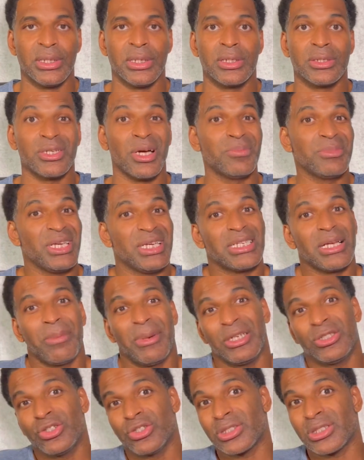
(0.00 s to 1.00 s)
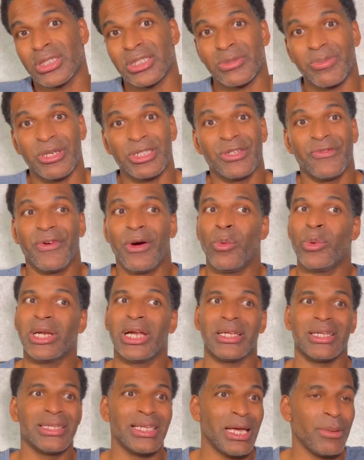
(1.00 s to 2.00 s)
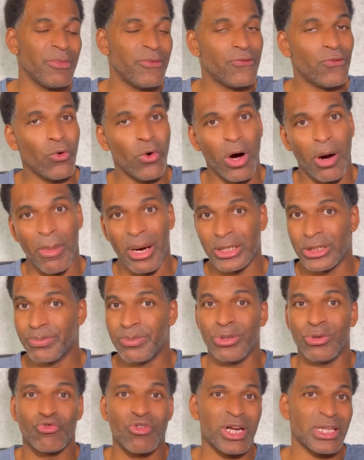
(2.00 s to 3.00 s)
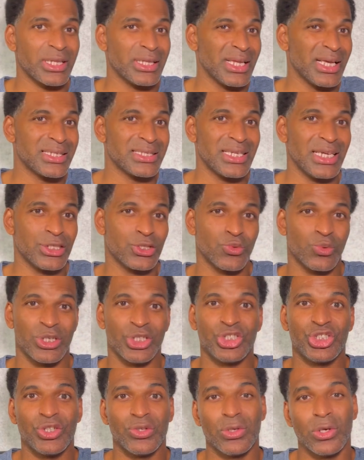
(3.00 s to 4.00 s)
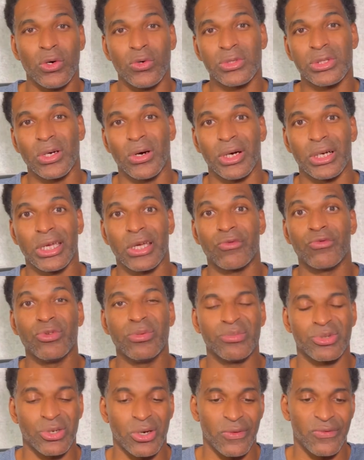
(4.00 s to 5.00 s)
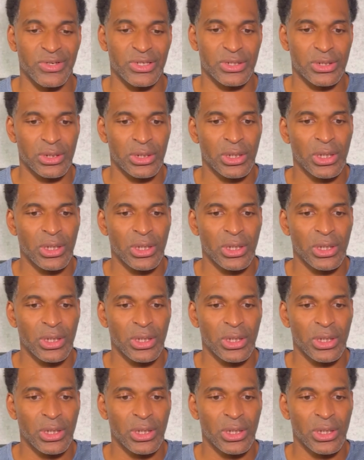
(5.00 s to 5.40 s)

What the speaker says: Some days I might just, especially if I went out the night before, I might just be wrecked the next day. I just want to chill in a hotel and get room service.